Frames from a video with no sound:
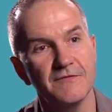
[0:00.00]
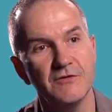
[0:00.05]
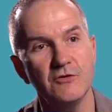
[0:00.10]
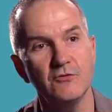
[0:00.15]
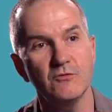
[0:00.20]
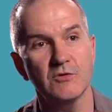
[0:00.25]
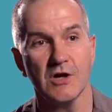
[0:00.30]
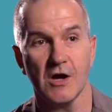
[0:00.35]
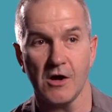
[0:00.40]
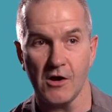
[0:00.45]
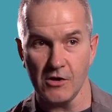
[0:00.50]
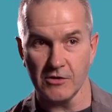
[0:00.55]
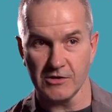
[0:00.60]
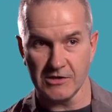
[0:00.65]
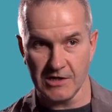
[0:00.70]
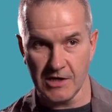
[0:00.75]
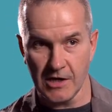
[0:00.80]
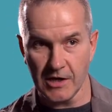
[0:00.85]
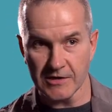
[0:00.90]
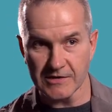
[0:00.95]
you
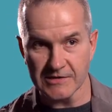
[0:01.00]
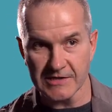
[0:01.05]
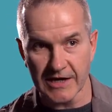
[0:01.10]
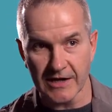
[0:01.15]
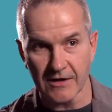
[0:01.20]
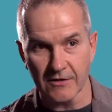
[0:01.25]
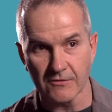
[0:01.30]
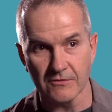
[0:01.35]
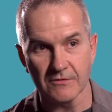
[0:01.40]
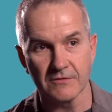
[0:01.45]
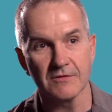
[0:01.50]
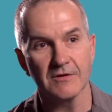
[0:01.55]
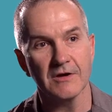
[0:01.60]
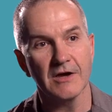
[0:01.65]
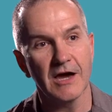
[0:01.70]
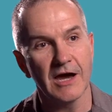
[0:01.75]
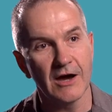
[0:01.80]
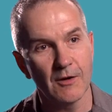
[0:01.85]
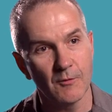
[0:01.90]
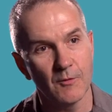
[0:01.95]
can't cut down
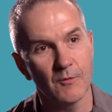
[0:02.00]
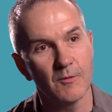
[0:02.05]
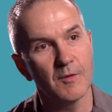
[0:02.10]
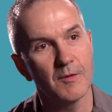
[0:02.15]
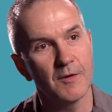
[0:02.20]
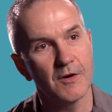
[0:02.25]
how